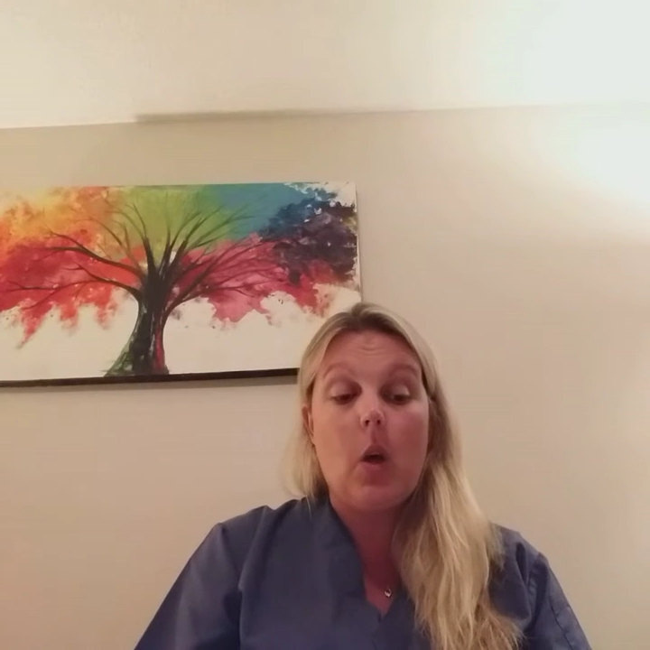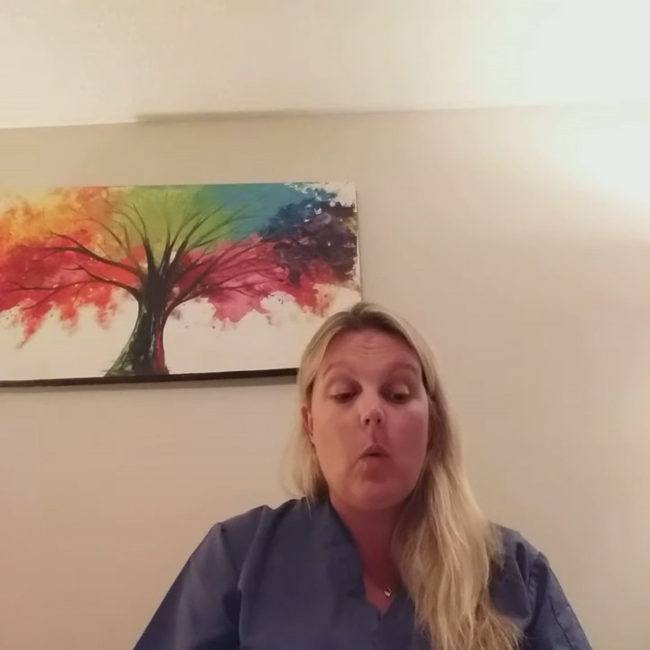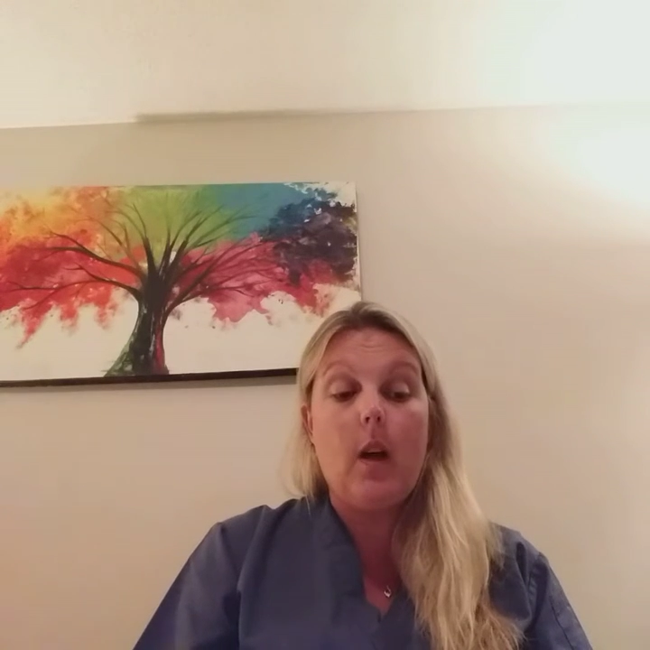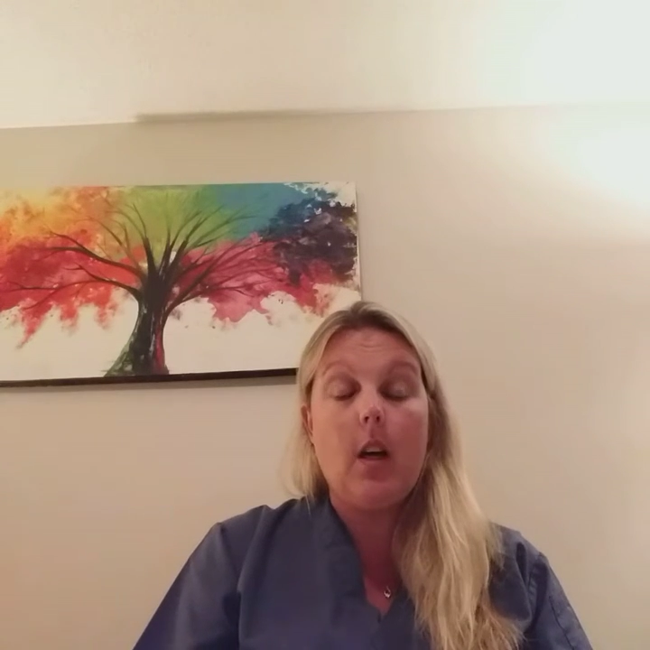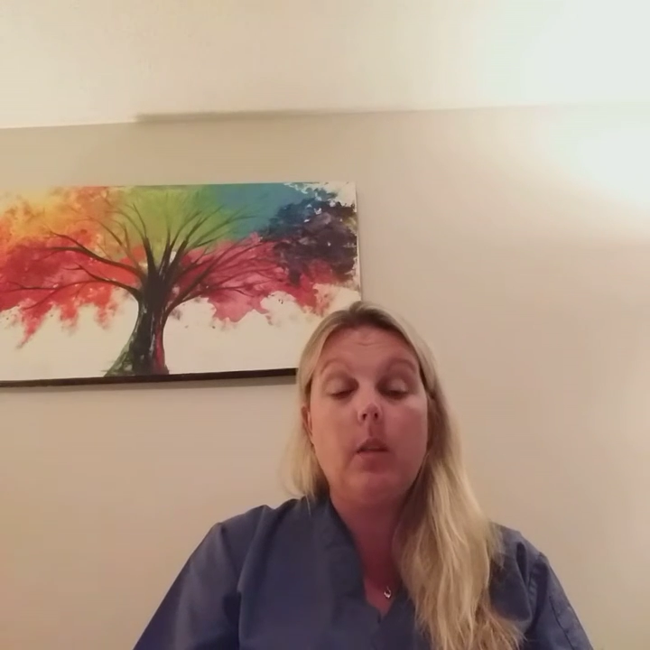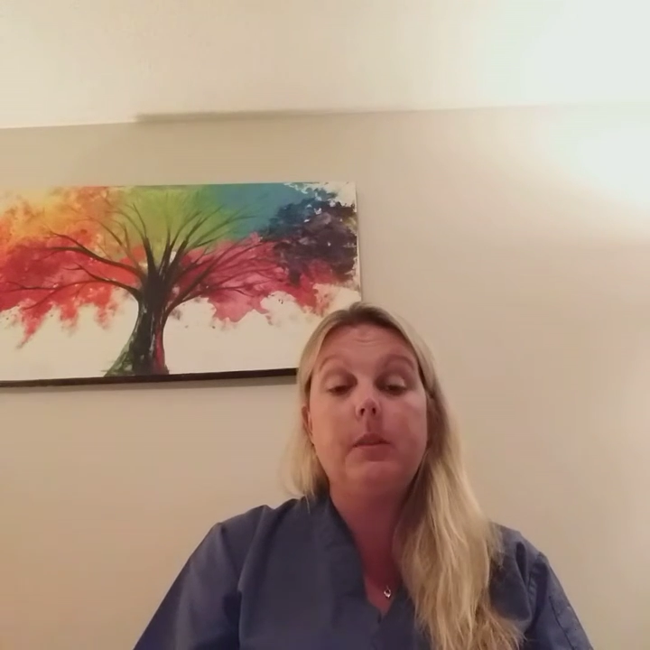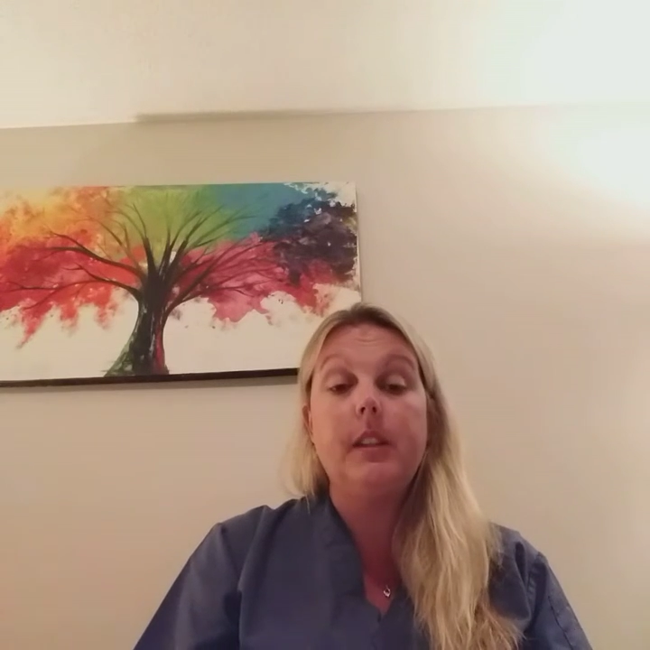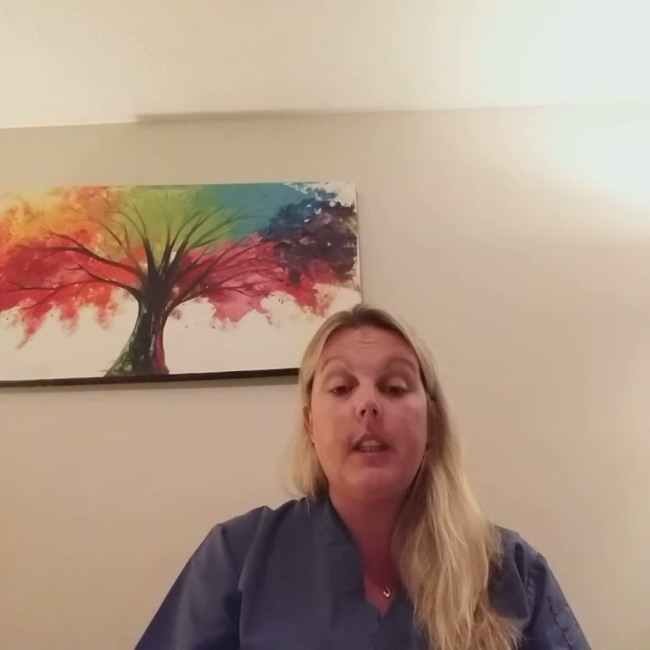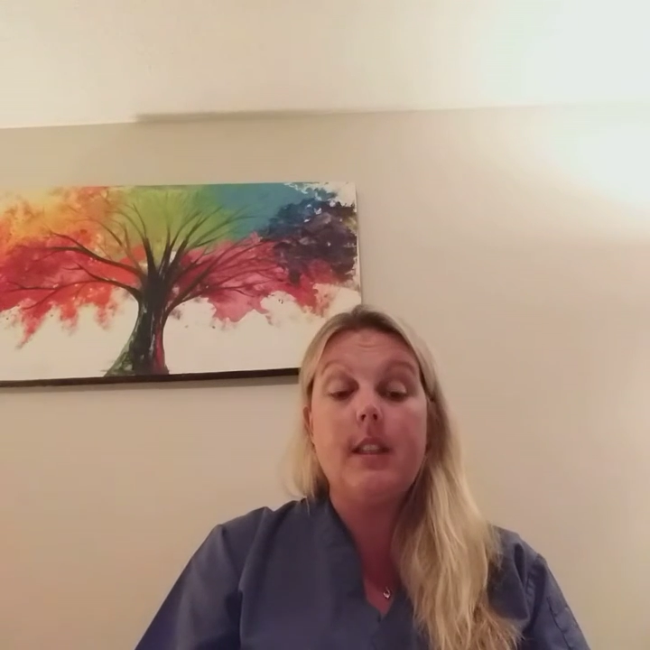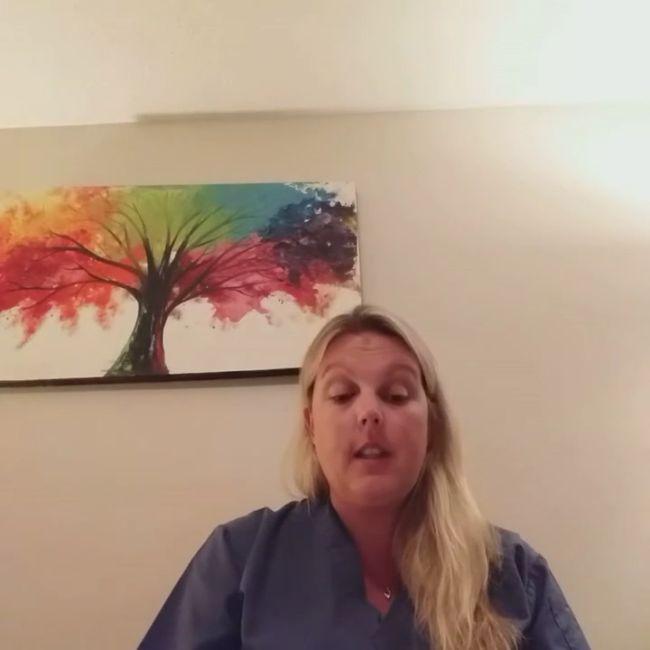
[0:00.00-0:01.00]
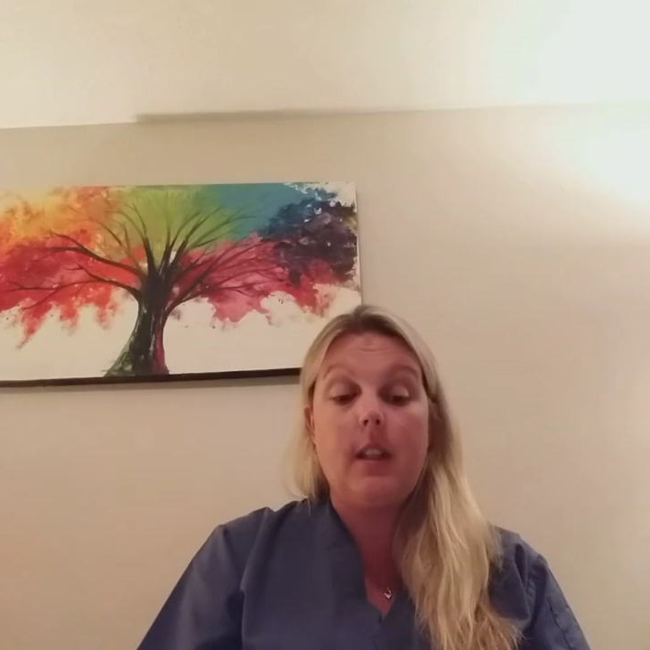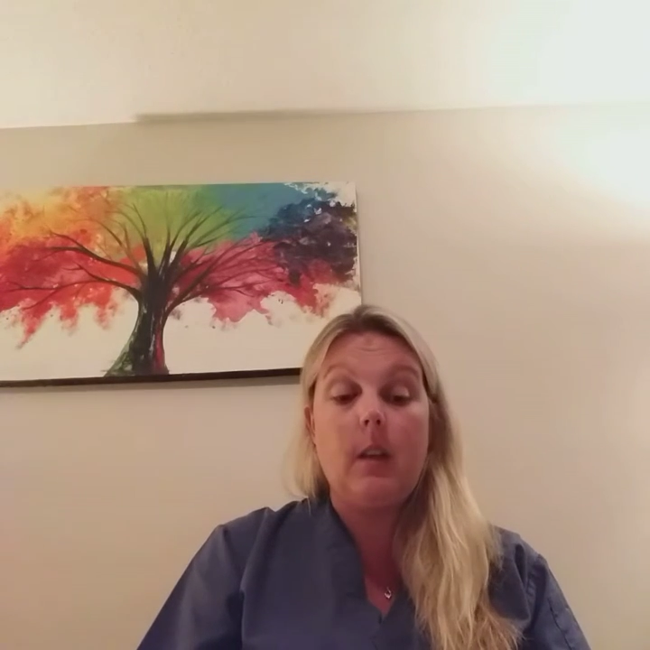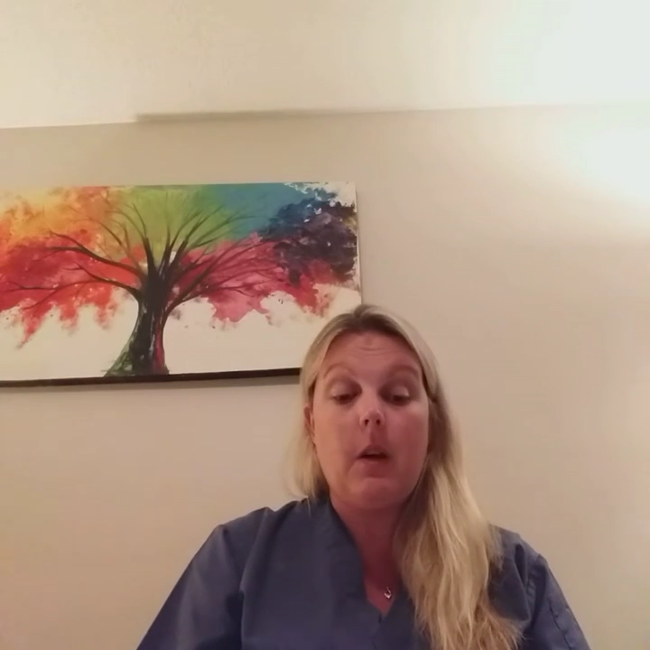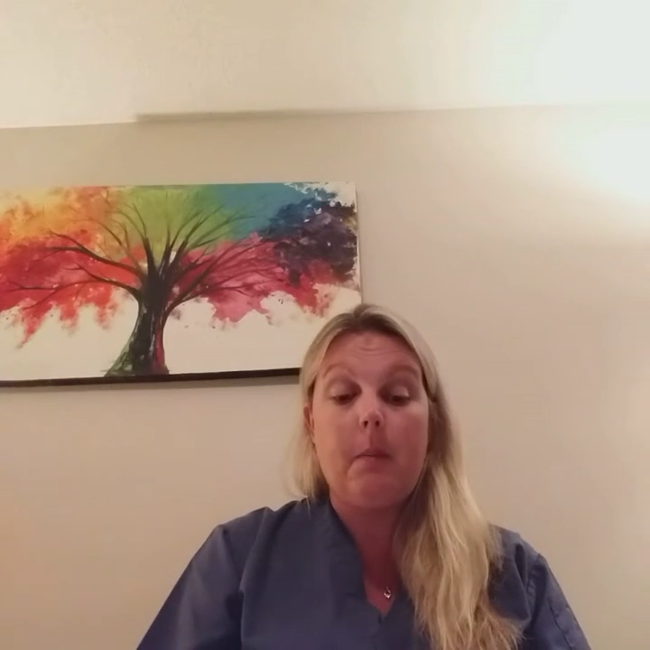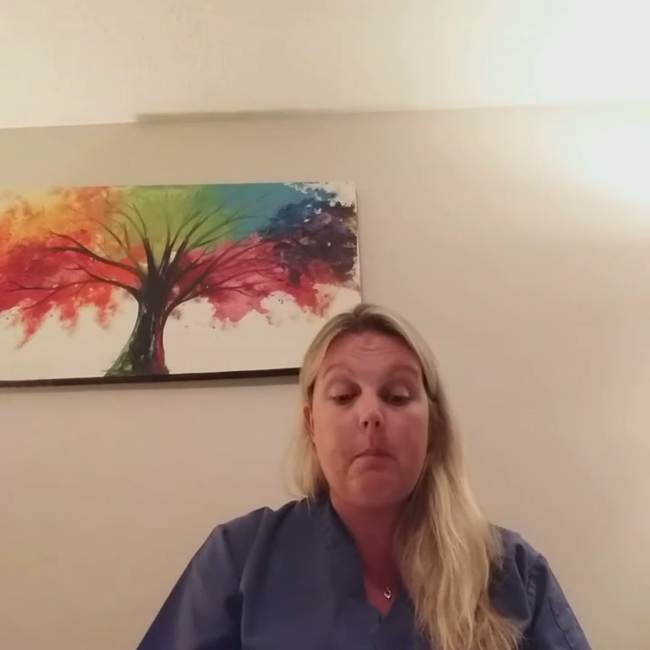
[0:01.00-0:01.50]
will help to
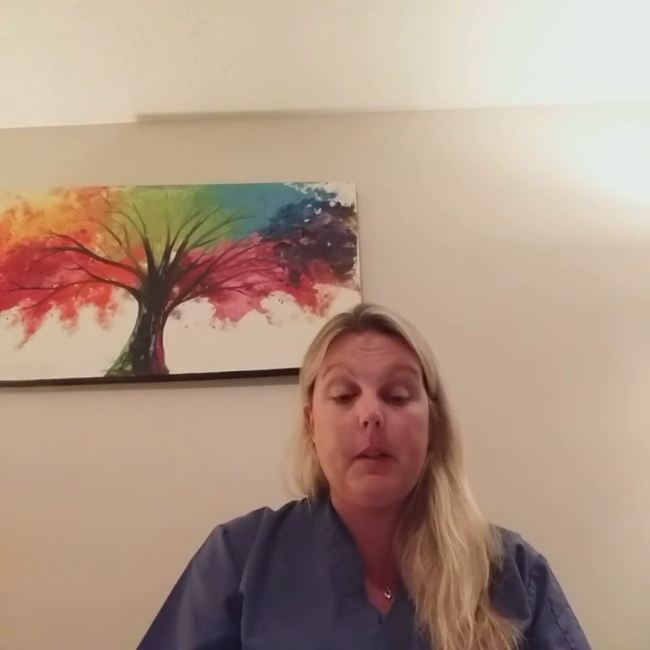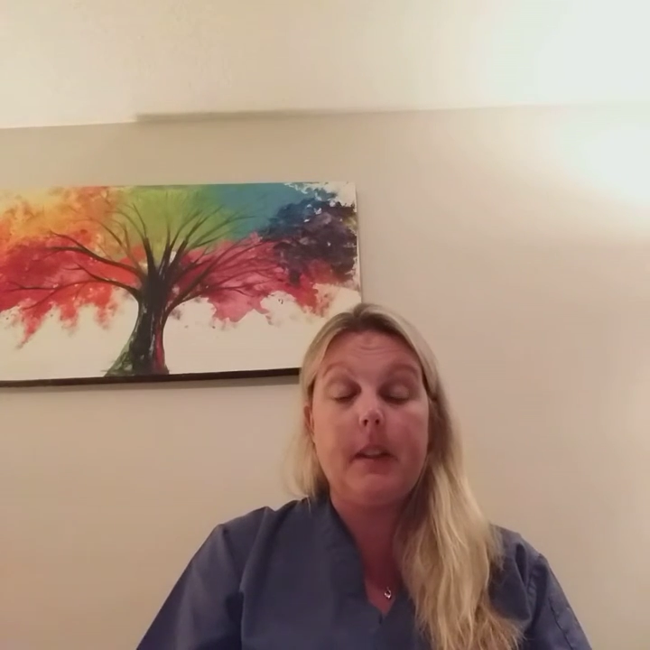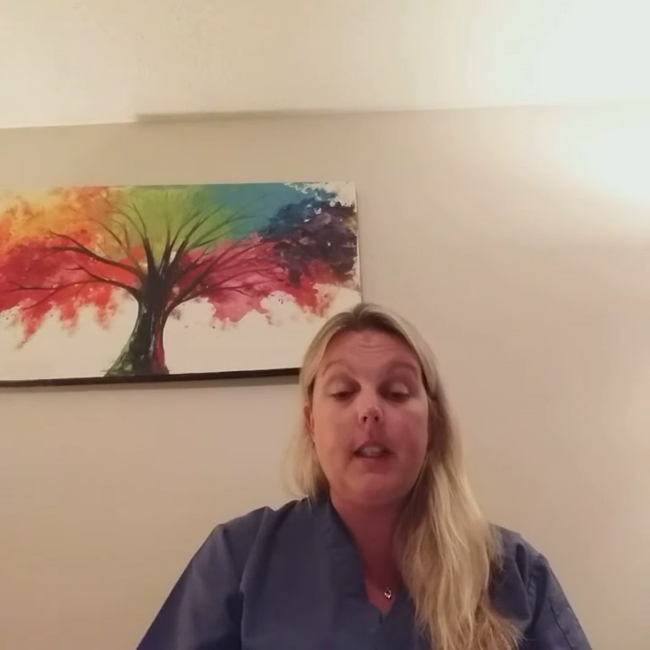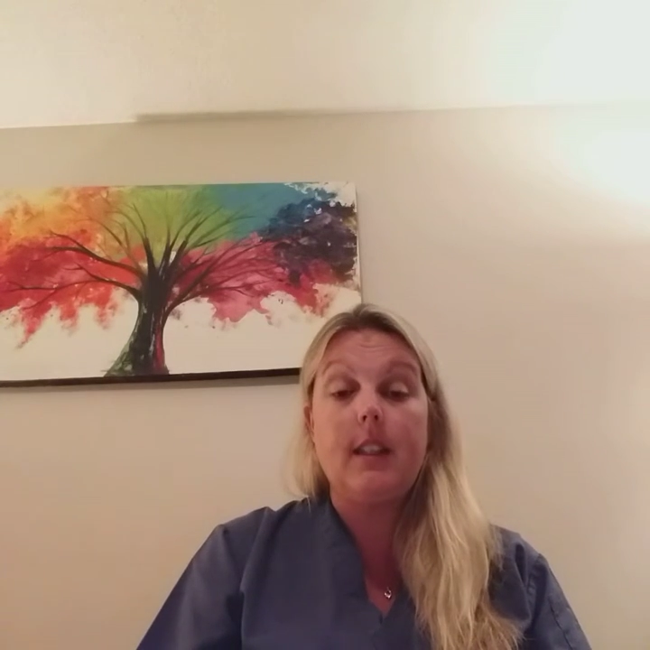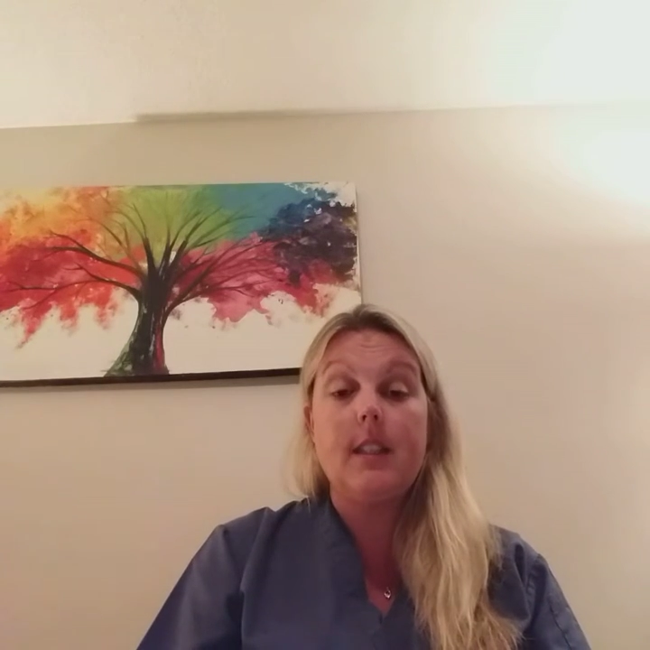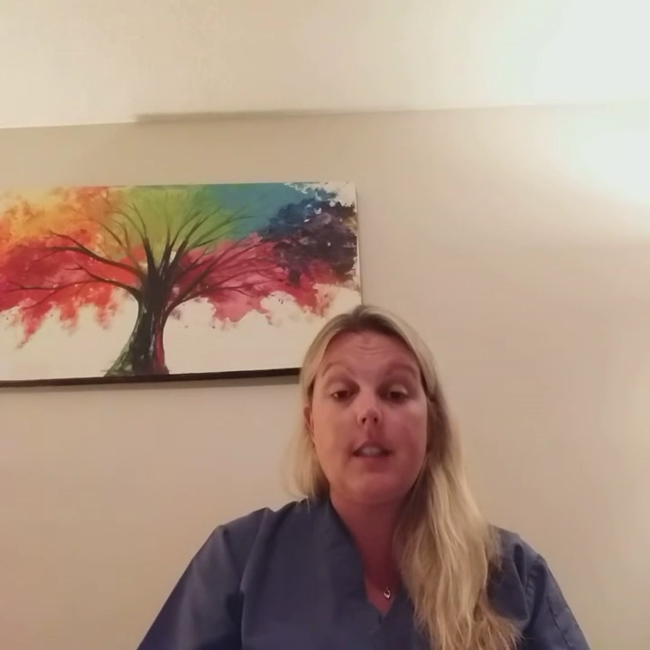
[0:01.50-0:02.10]
continue on building the